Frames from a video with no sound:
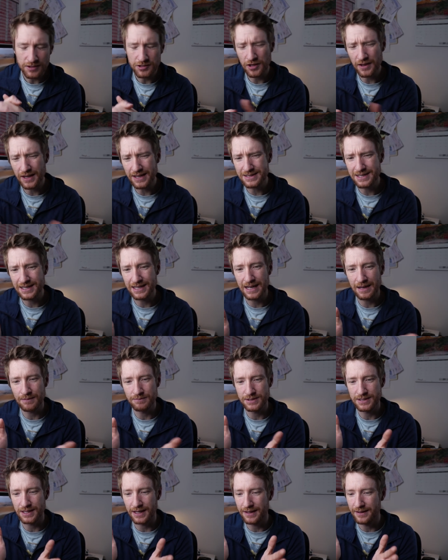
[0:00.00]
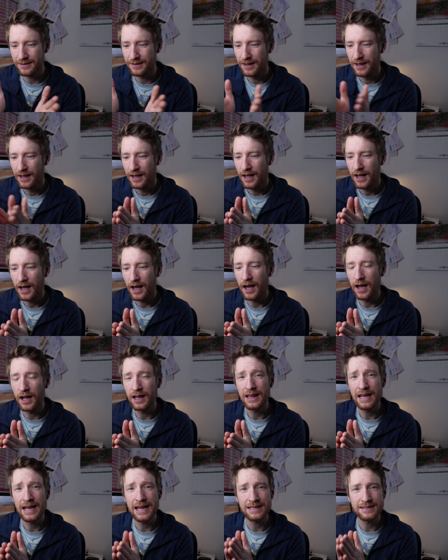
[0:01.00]
So that's the campsite. Uh,
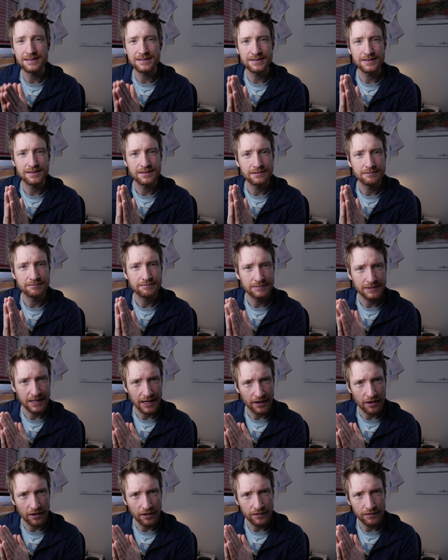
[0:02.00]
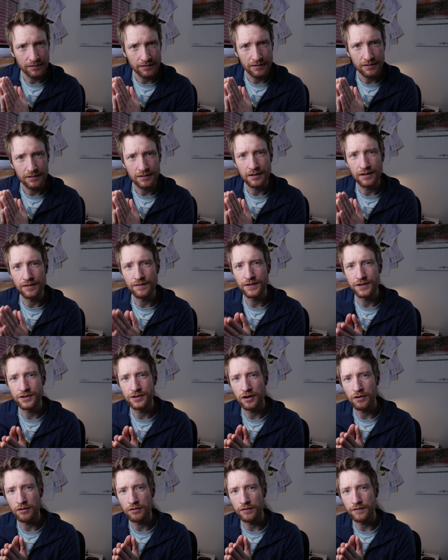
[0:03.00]
let's get on to the
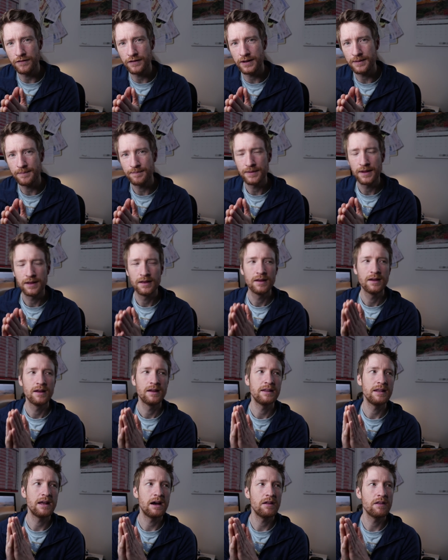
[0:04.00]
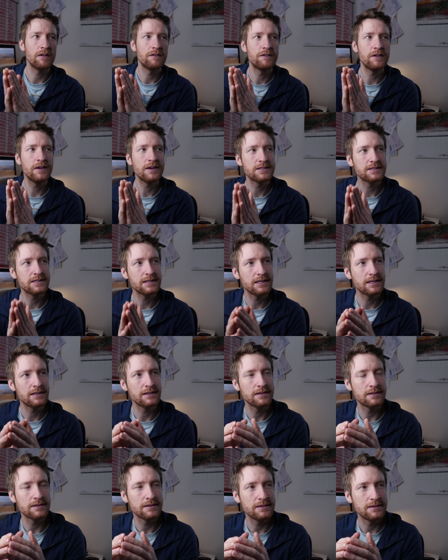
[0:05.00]
photography. Now the first
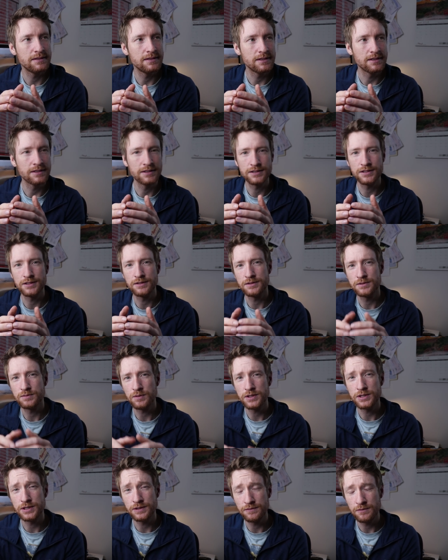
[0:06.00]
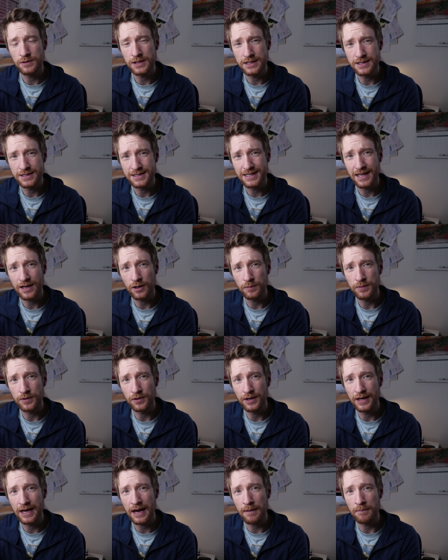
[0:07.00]
thing you're going to do is once you, when you set up
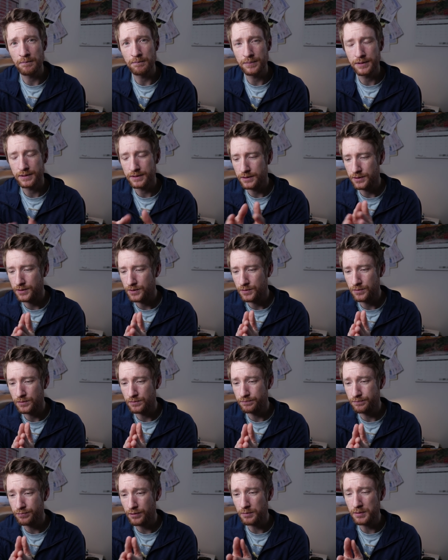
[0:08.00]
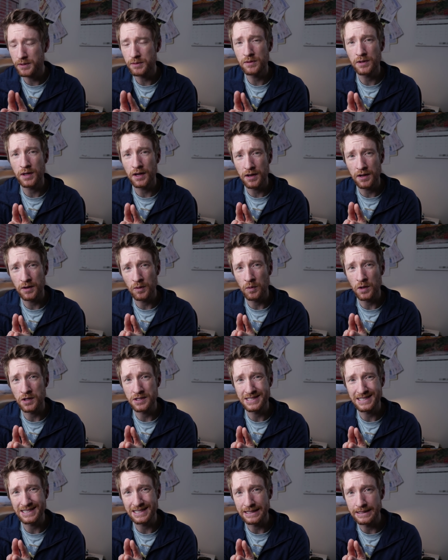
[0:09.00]
your camp, you probably are going to want
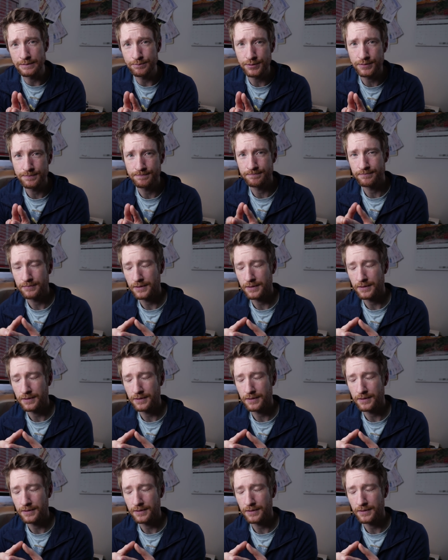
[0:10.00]
to sleep.